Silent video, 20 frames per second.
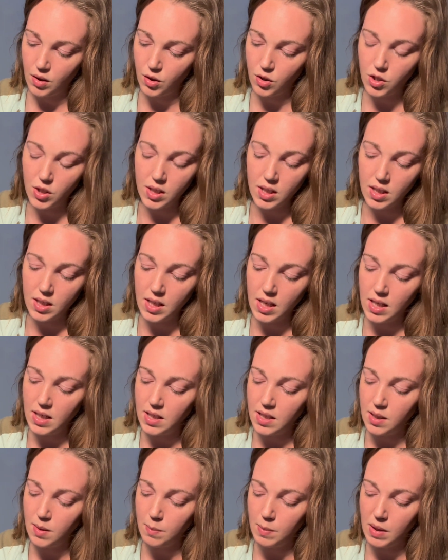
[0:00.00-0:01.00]
just
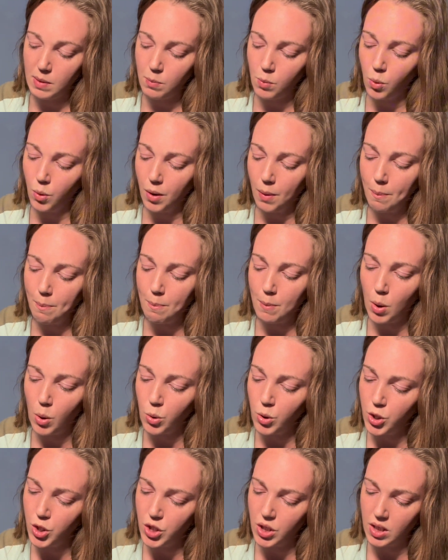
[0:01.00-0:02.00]
needs to be more
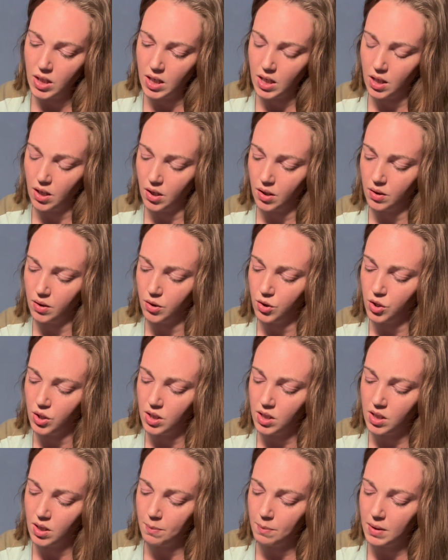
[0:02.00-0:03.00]
emotion here. There's
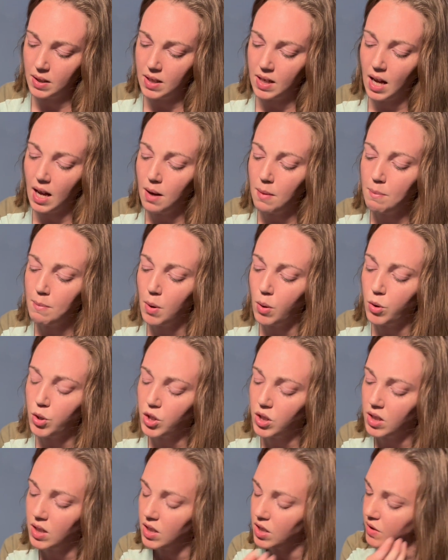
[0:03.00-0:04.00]
just something, not
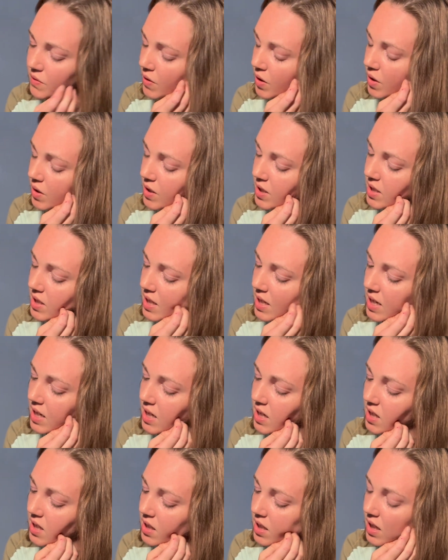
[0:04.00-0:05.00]
emotion as far as
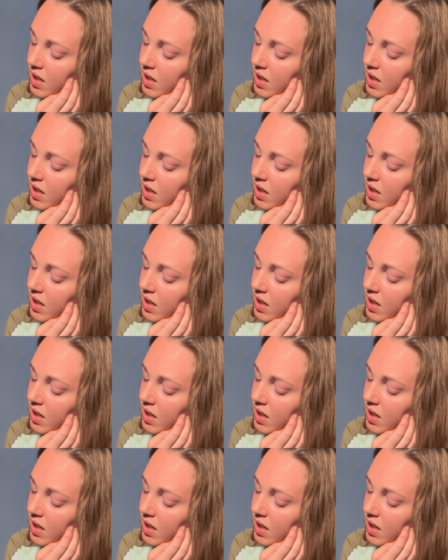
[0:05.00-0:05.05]
like,